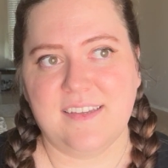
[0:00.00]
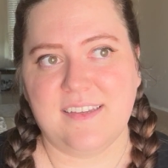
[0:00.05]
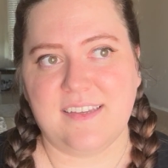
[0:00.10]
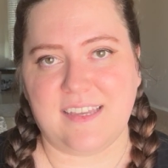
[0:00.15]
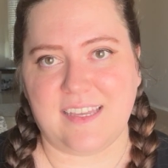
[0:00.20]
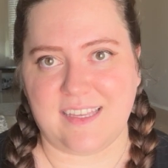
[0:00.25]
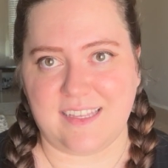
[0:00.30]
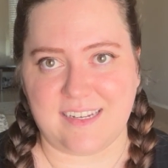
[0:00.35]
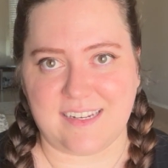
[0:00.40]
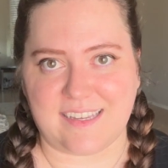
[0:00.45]

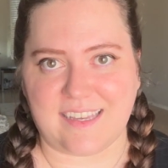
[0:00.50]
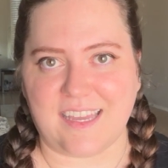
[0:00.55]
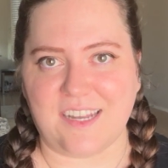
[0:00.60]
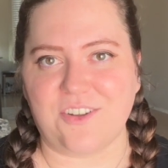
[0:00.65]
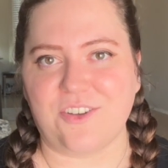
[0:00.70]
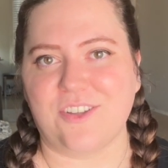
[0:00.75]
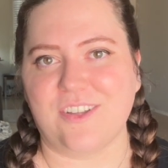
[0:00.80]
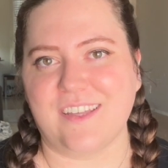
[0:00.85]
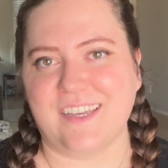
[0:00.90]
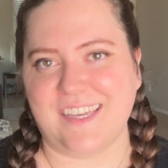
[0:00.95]
in a
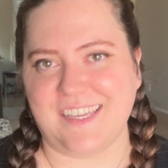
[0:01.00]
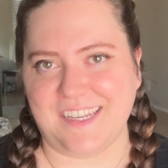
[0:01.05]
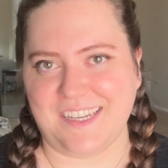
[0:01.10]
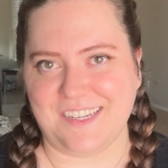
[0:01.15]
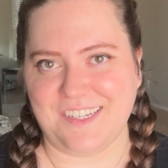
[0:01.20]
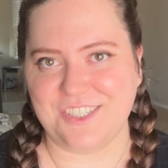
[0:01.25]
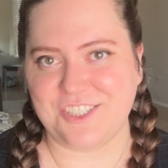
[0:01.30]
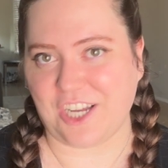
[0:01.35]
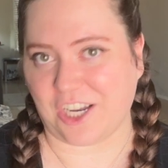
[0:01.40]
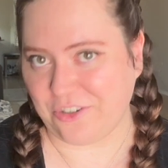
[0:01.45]
kennel
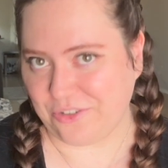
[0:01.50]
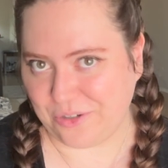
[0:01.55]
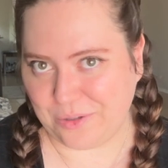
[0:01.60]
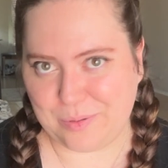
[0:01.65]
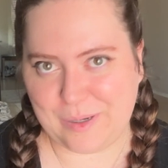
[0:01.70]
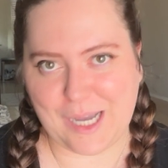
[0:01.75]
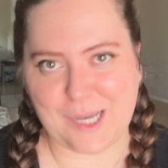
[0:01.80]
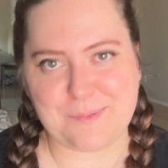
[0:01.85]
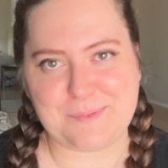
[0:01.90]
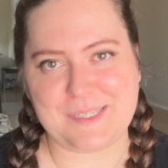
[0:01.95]
in general
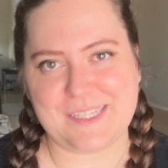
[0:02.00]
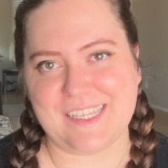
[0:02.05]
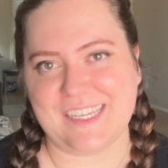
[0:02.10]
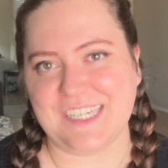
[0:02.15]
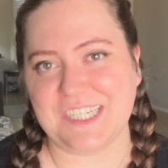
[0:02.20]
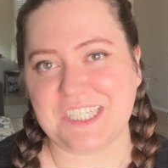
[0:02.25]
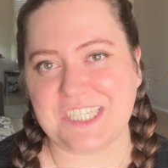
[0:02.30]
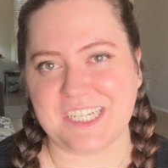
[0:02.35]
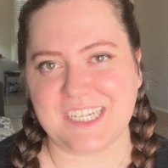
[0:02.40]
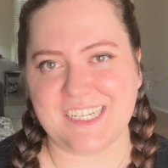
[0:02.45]

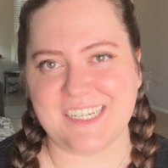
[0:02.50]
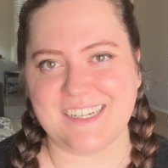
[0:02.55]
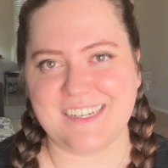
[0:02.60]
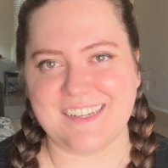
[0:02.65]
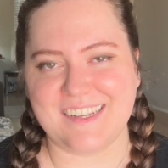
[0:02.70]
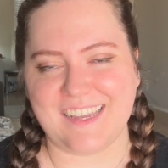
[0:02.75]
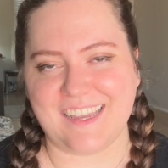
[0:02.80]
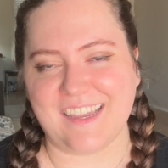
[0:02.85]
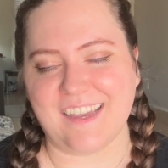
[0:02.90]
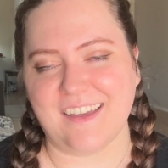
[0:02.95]

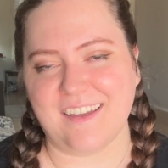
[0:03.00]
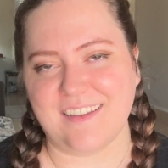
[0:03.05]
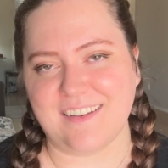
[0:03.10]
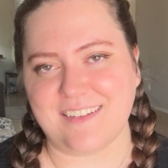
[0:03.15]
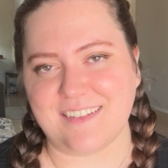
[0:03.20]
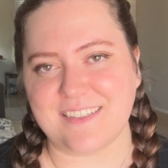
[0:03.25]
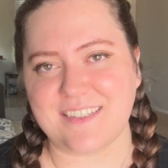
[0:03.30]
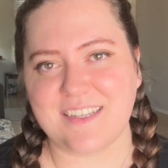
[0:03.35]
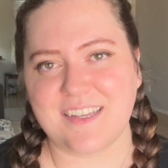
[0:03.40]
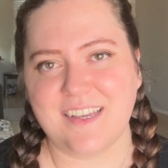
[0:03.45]
population
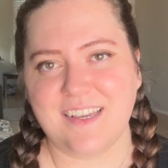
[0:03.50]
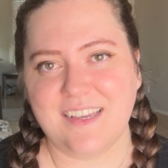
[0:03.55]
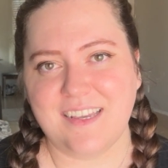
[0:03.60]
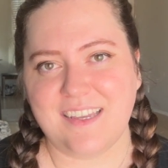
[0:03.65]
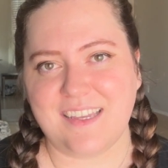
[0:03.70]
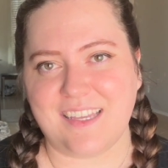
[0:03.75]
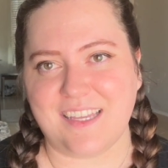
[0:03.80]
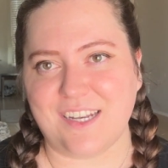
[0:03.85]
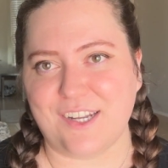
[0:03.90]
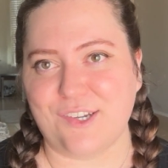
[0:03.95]
and
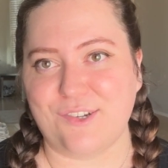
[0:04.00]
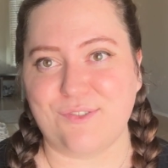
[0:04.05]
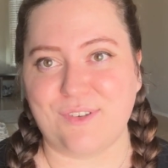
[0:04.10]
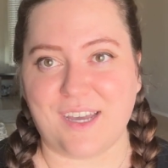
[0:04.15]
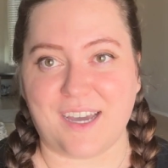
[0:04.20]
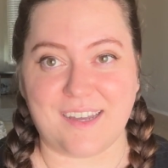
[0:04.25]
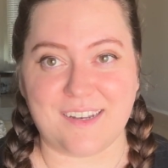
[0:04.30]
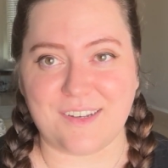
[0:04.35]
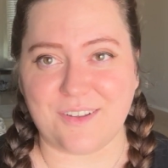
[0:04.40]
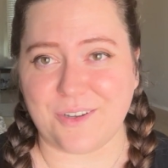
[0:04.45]

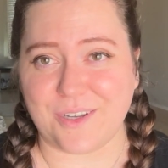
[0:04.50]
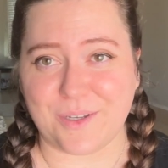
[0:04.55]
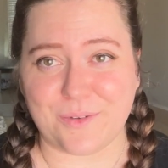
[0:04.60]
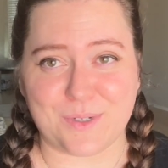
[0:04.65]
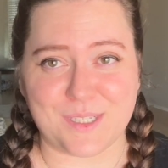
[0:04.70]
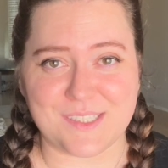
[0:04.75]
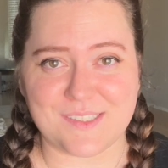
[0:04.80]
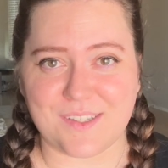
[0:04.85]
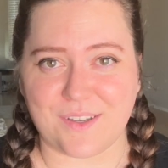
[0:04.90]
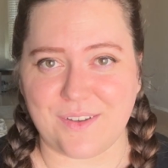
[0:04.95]
not knowing
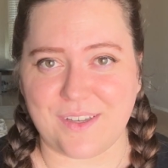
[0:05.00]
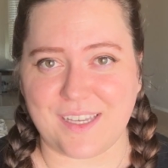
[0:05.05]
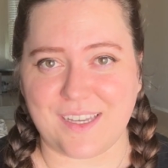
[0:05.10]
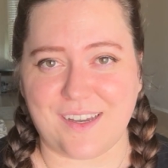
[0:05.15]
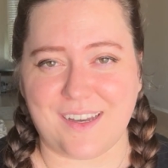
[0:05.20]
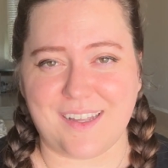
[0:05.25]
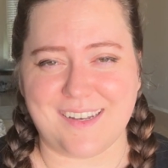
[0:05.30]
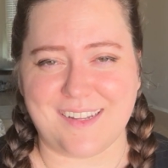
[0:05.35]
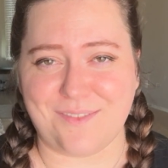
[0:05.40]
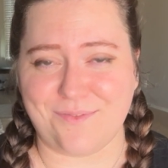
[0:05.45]
what's going
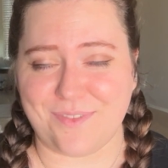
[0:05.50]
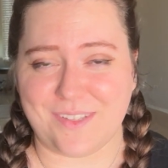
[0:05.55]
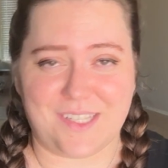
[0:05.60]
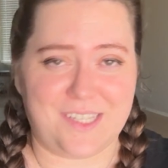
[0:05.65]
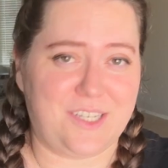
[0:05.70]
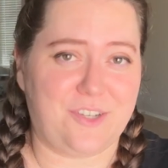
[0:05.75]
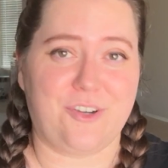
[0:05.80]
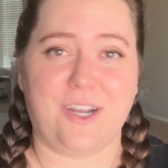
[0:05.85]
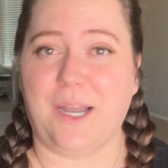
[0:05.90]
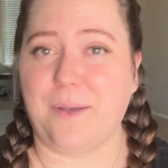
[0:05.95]
on and
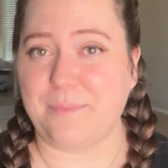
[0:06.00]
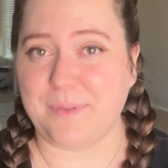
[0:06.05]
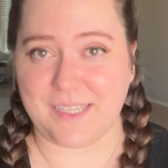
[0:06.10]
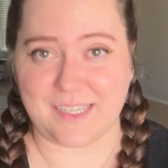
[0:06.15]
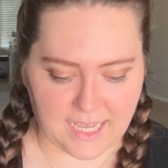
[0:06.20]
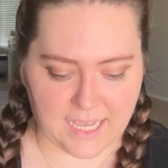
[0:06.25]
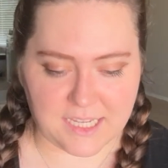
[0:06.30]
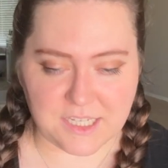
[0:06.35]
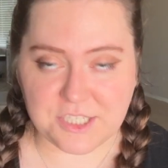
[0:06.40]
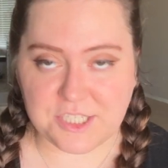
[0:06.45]
feeling
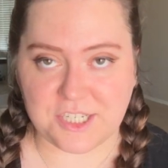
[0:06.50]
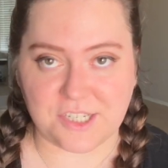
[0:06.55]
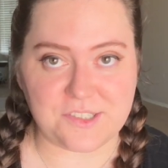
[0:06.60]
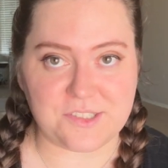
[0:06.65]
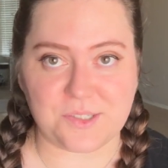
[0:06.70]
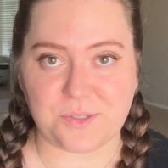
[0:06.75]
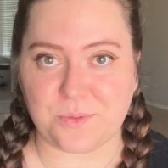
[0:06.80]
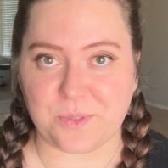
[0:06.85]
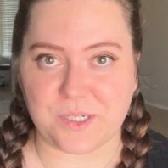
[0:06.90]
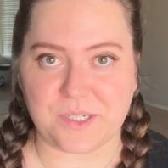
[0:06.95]
crappy. As
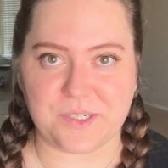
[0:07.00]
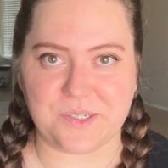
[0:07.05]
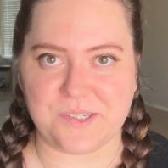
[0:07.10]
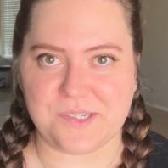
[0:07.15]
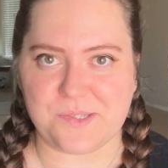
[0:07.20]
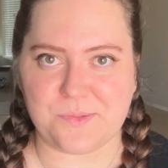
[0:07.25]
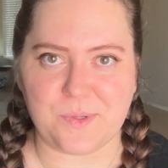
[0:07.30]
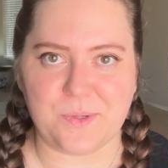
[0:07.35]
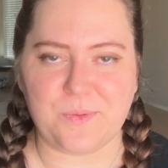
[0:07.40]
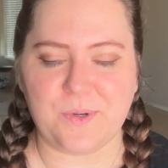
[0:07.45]
shelter
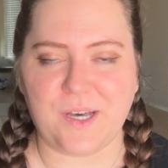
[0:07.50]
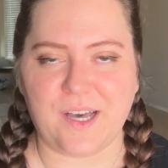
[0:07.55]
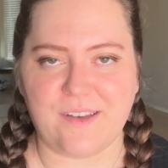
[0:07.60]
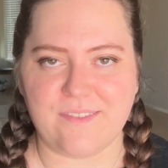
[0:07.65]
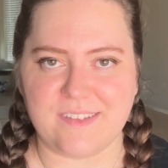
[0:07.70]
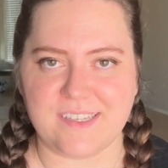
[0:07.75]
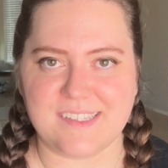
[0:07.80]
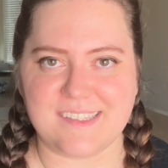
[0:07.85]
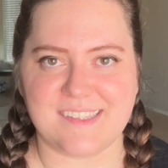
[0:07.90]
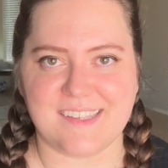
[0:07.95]
workers, we will
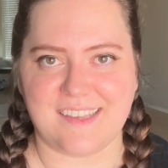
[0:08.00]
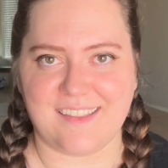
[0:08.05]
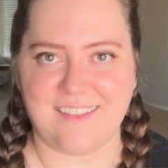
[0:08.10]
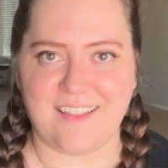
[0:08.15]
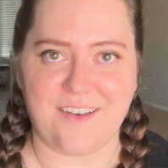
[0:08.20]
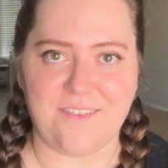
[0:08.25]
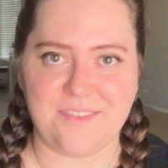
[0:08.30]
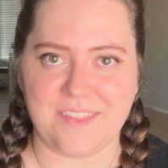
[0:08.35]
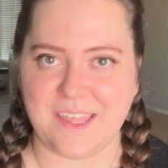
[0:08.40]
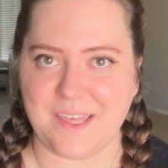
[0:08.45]
obviously
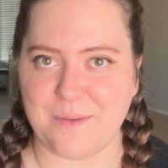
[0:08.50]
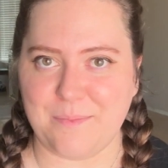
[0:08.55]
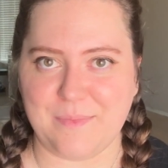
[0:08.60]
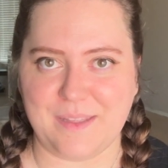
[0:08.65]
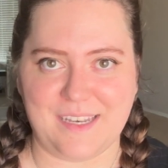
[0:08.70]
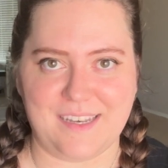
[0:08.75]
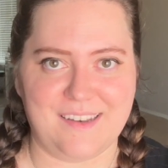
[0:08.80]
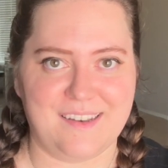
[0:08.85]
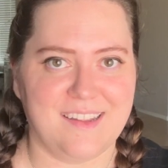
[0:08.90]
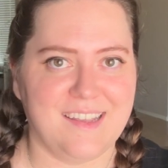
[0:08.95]
love them
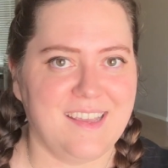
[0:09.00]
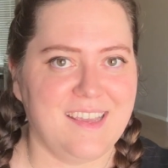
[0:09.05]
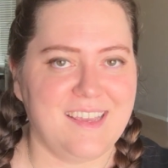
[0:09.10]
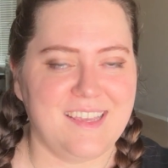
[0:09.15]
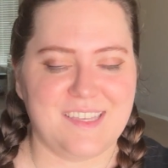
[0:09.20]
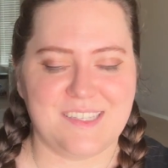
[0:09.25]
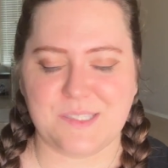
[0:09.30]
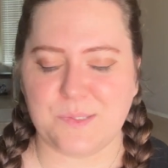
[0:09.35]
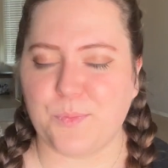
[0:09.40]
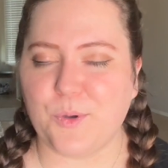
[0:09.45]
and
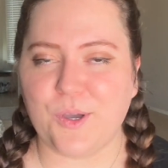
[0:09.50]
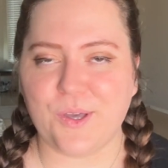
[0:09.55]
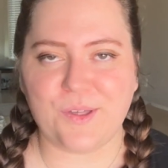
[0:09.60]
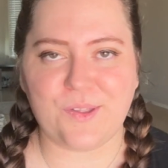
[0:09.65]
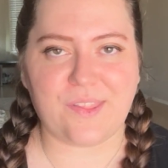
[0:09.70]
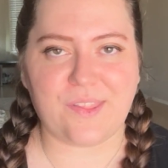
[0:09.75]
spoil